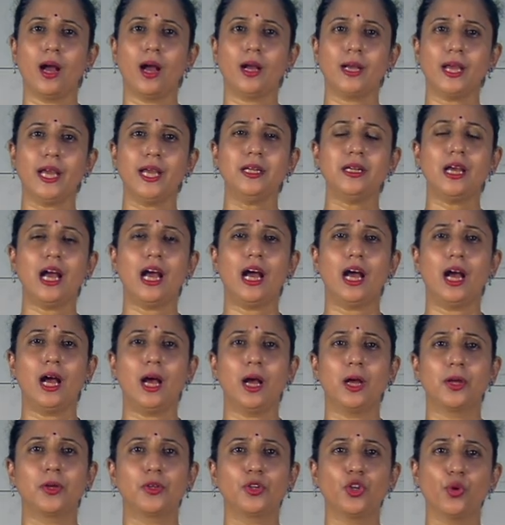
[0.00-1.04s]
Again,
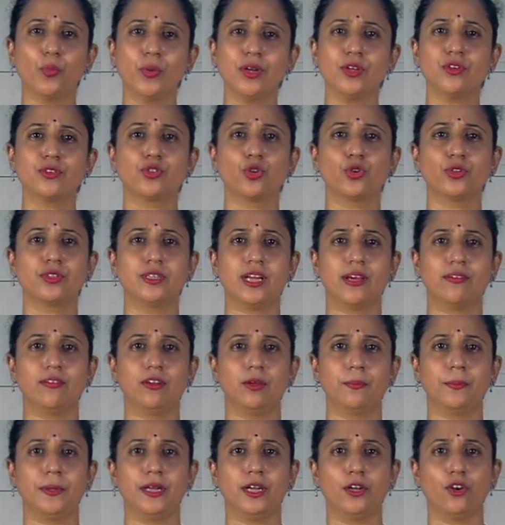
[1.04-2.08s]
human resource
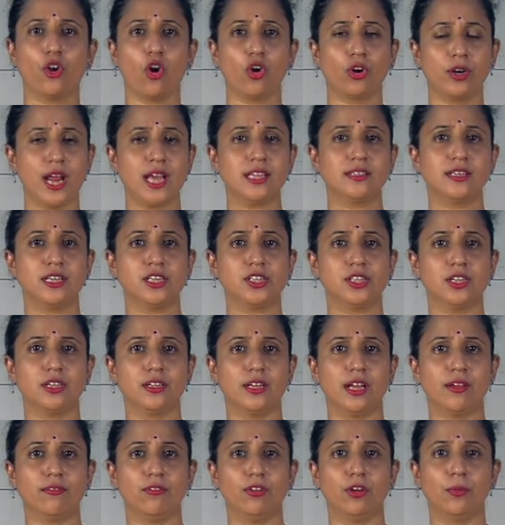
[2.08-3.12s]
development and
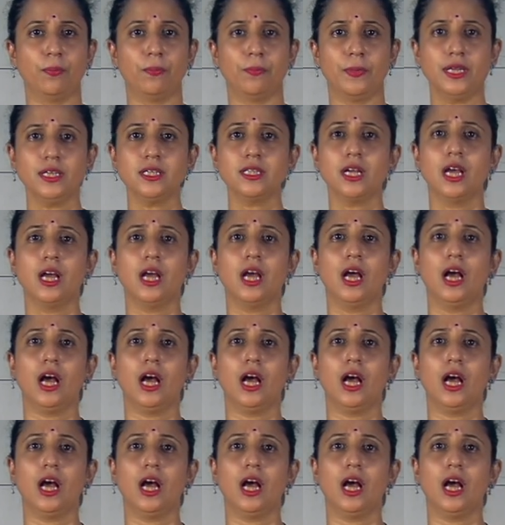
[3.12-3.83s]
organization development.